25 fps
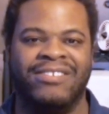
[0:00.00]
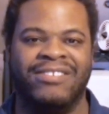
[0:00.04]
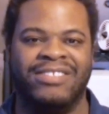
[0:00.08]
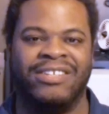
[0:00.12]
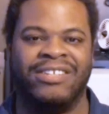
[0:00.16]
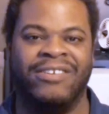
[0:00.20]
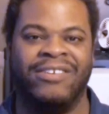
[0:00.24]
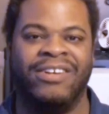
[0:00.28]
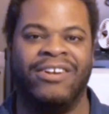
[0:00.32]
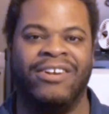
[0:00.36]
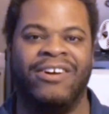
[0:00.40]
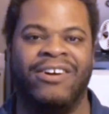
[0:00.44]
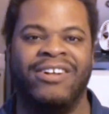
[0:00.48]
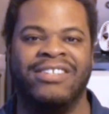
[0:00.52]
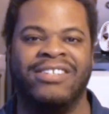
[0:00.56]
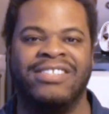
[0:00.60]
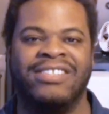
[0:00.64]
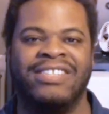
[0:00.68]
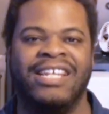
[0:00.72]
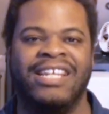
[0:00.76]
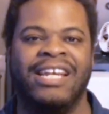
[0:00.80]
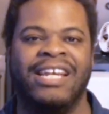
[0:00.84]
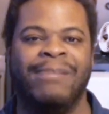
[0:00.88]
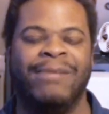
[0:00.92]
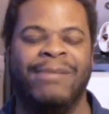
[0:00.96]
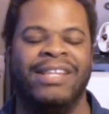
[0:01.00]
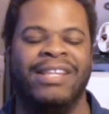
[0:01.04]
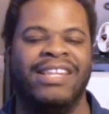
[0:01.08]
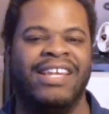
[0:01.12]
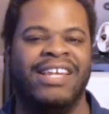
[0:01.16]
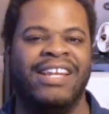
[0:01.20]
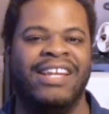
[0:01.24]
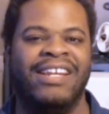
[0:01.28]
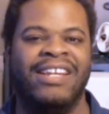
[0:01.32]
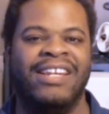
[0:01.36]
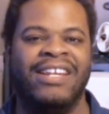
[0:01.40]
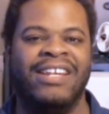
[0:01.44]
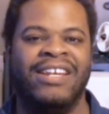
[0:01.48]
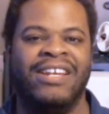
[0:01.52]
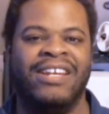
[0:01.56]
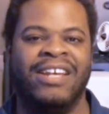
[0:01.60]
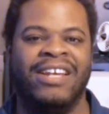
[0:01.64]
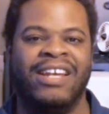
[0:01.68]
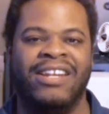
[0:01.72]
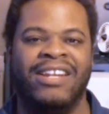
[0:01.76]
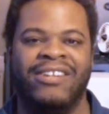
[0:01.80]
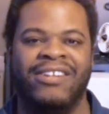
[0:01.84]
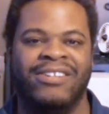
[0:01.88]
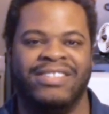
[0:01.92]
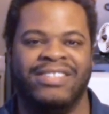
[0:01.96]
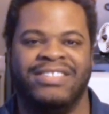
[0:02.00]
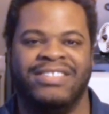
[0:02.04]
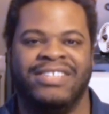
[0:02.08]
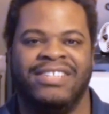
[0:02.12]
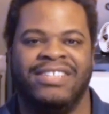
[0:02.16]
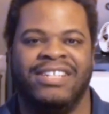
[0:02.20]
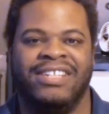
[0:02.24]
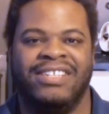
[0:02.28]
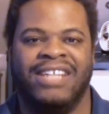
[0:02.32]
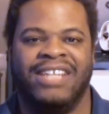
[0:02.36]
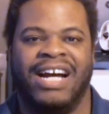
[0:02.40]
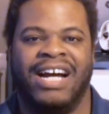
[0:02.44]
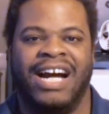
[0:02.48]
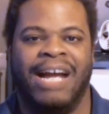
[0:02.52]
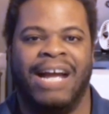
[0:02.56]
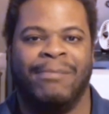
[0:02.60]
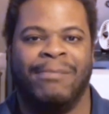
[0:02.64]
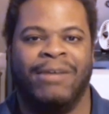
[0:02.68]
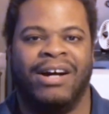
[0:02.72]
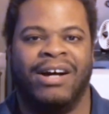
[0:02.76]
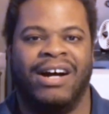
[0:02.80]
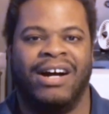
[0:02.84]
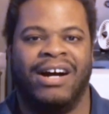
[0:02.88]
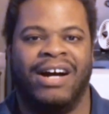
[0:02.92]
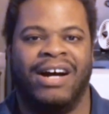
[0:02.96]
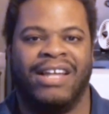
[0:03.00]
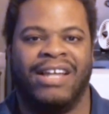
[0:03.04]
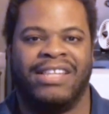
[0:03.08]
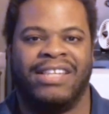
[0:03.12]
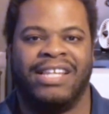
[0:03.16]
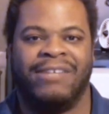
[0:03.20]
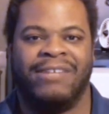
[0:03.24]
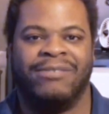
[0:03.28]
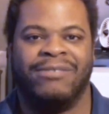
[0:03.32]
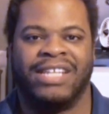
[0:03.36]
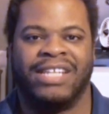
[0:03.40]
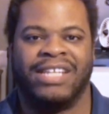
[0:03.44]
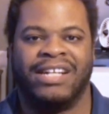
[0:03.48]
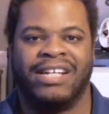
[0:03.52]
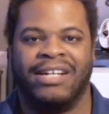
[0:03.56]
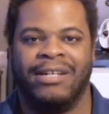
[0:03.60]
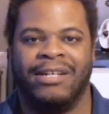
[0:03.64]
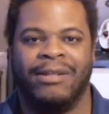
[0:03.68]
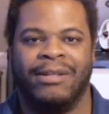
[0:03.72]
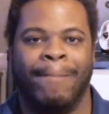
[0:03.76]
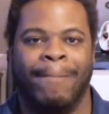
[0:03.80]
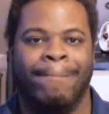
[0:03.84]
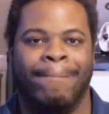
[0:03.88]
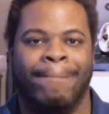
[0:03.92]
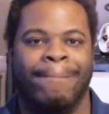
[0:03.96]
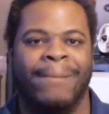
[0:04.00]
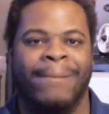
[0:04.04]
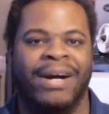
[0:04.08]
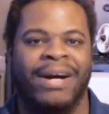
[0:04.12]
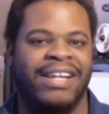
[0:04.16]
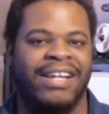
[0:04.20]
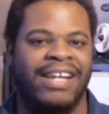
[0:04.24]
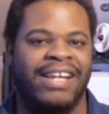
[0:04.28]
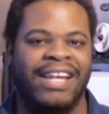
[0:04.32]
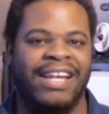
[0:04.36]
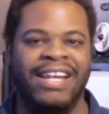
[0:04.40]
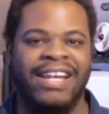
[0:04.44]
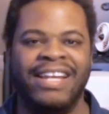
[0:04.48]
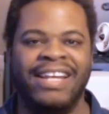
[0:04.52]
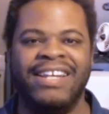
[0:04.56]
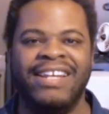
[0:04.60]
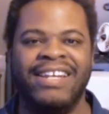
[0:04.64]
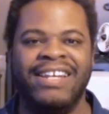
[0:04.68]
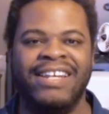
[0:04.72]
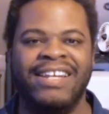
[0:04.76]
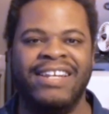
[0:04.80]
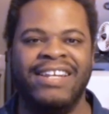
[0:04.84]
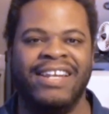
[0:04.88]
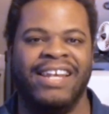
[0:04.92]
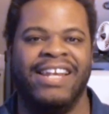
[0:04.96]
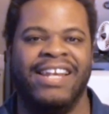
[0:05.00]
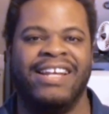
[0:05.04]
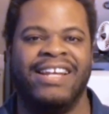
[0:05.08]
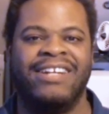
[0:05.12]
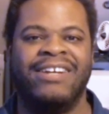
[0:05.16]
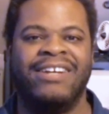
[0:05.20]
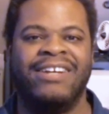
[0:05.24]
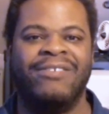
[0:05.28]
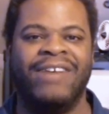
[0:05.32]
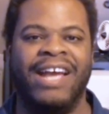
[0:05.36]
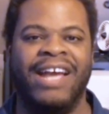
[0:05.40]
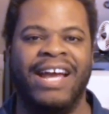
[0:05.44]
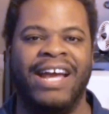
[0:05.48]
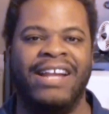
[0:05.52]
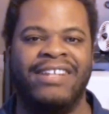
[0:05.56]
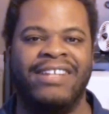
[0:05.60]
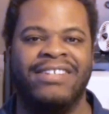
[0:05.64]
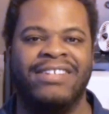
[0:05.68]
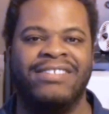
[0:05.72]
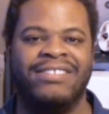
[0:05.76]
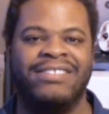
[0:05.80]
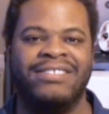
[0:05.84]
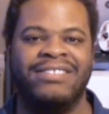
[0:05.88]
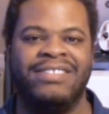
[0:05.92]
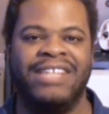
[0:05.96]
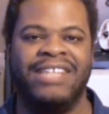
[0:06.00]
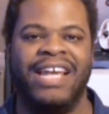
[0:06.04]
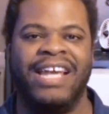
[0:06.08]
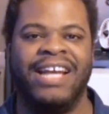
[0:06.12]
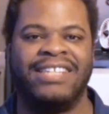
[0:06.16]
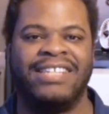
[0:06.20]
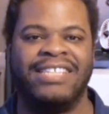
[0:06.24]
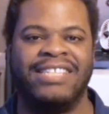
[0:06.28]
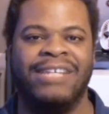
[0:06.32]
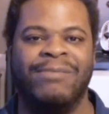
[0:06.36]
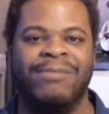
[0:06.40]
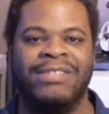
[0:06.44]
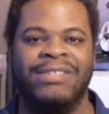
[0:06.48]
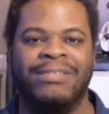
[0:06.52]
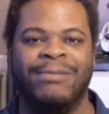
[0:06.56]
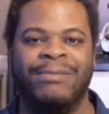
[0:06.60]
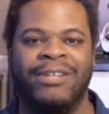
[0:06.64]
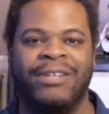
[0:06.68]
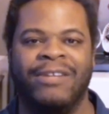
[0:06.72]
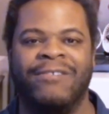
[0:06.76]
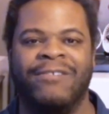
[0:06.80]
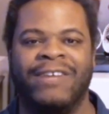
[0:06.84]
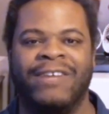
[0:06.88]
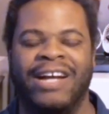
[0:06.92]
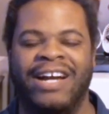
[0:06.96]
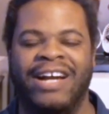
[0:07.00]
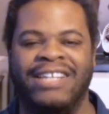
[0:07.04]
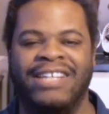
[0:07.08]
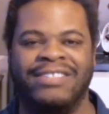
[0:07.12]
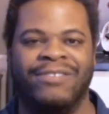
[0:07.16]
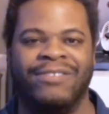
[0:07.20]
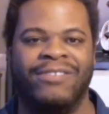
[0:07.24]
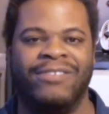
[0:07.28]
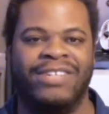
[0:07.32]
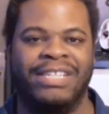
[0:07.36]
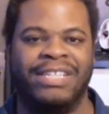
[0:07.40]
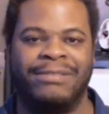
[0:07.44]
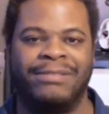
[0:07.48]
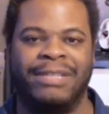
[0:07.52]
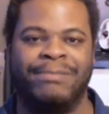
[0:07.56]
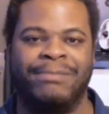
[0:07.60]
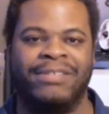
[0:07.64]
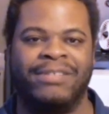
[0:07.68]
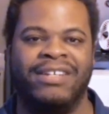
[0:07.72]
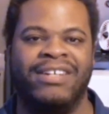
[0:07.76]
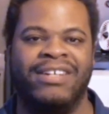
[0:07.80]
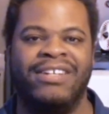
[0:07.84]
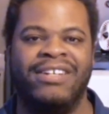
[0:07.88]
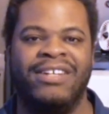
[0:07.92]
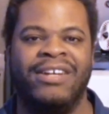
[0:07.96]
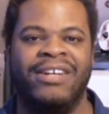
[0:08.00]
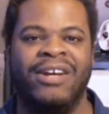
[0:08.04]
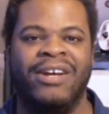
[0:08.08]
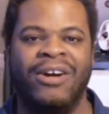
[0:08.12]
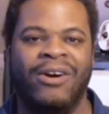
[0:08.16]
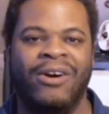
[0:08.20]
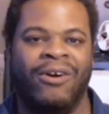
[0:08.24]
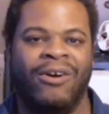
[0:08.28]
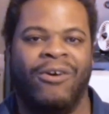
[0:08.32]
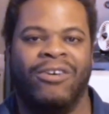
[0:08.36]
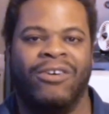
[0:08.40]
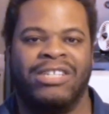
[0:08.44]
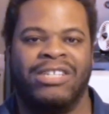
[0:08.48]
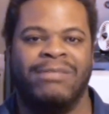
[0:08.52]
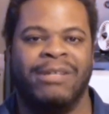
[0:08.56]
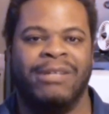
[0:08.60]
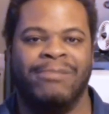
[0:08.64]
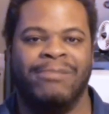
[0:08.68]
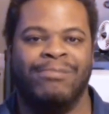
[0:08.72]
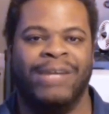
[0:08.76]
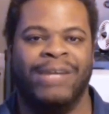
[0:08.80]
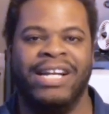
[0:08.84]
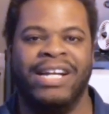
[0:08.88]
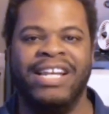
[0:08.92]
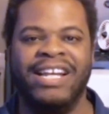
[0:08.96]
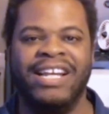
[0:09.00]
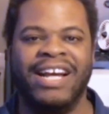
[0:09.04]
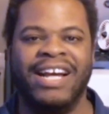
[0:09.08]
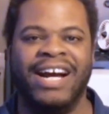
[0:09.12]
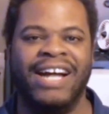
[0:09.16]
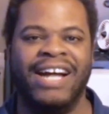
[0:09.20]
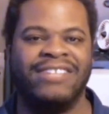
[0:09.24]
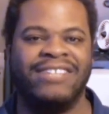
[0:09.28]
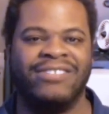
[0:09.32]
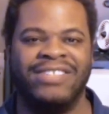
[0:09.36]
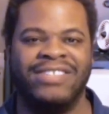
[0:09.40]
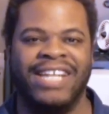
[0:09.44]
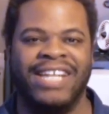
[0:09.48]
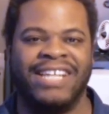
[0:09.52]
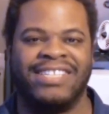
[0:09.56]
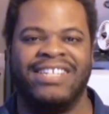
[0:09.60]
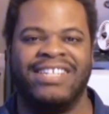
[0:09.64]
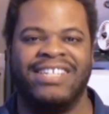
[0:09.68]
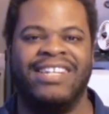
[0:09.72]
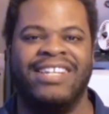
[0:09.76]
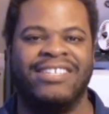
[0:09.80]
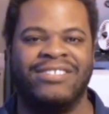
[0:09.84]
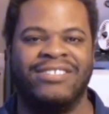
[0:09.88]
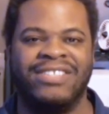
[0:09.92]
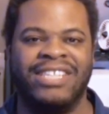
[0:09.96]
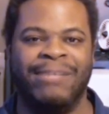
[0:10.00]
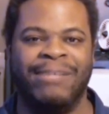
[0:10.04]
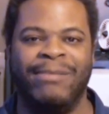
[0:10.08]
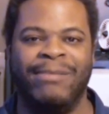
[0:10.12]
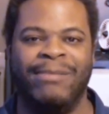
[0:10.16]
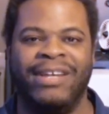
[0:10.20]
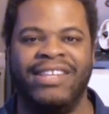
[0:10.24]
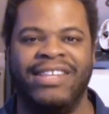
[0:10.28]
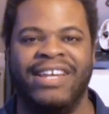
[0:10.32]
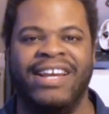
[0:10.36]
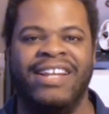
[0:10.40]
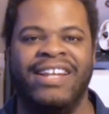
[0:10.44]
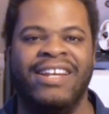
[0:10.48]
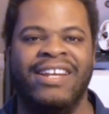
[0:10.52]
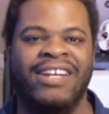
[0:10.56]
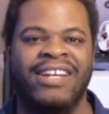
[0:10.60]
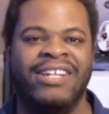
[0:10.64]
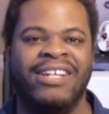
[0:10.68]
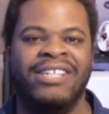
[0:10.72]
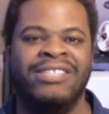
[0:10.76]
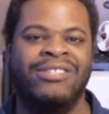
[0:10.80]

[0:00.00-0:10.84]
Jerry Lawler's team. And then another time, I think it was like a Money Inc. had a tag team with some other guys. They really looked up the Ultimate Money Guys or Tax Collector or something like that.